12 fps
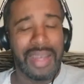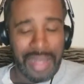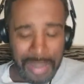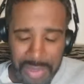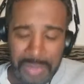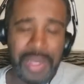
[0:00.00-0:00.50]

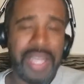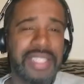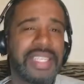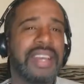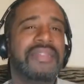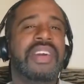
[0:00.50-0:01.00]
I'm surprised
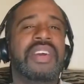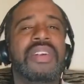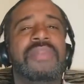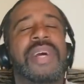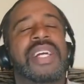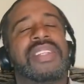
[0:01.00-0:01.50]
I haven't heard
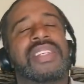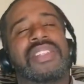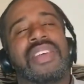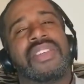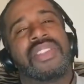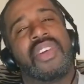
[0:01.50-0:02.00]
about this
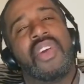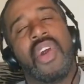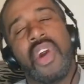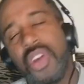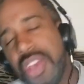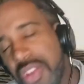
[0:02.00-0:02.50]
song. It's called
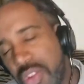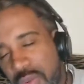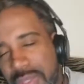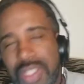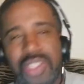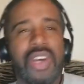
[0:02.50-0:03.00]
All You Do
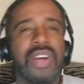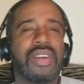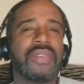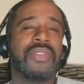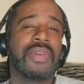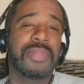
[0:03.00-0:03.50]
Is Talk
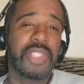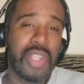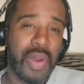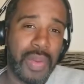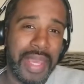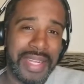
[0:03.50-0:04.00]
from
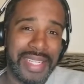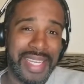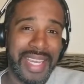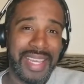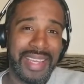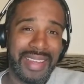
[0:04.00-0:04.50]
Stogie
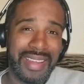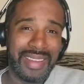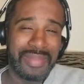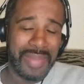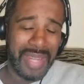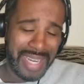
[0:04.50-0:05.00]
T.
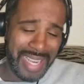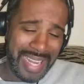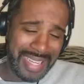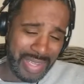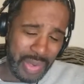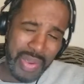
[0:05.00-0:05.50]
But it
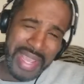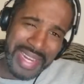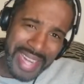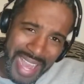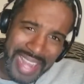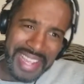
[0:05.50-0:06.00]
got the Queen
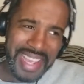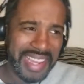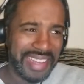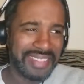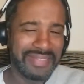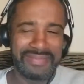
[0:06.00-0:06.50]

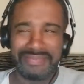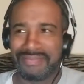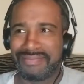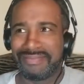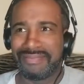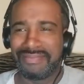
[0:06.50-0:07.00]
Nadia.
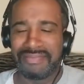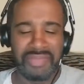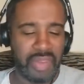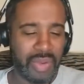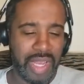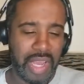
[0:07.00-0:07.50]

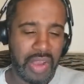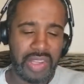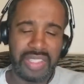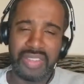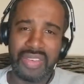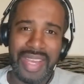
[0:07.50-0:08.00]
What?
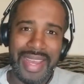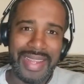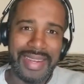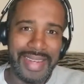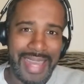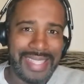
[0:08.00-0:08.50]
Also
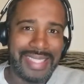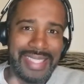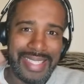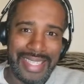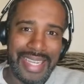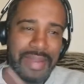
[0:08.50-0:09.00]
got Nasty
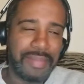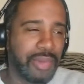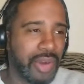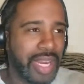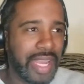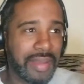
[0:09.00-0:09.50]
C and
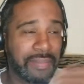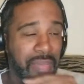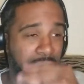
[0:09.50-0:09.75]
Boity.